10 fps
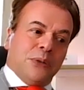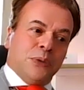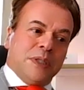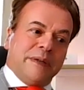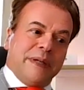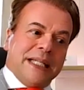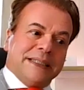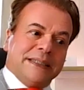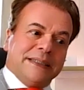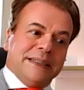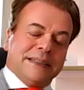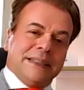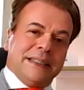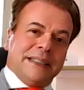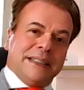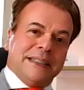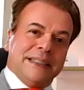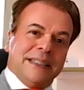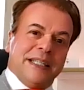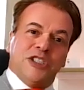who created the
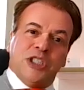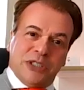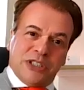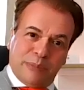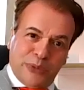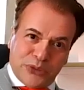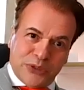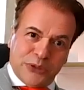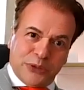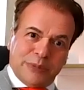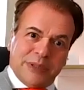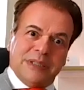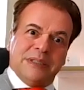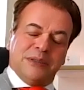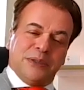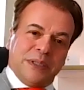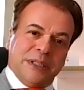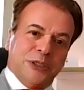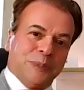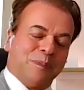Egyptian Museum in
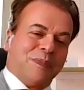Torino.